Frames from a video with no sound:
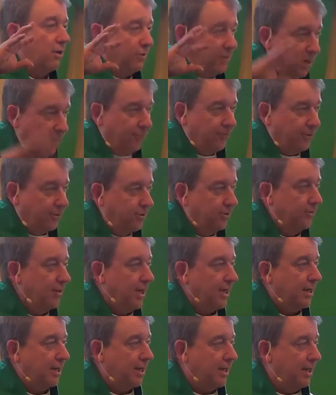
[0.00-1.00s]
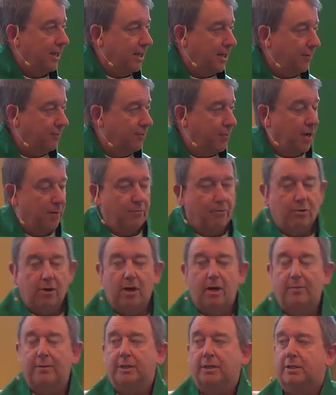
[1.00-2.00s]
never do that again, I
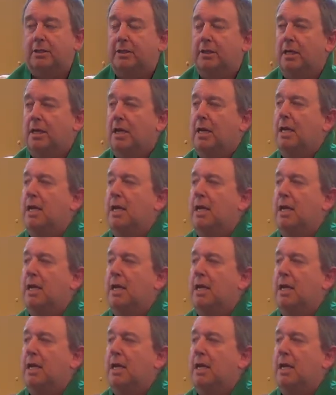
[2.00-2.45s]
promise.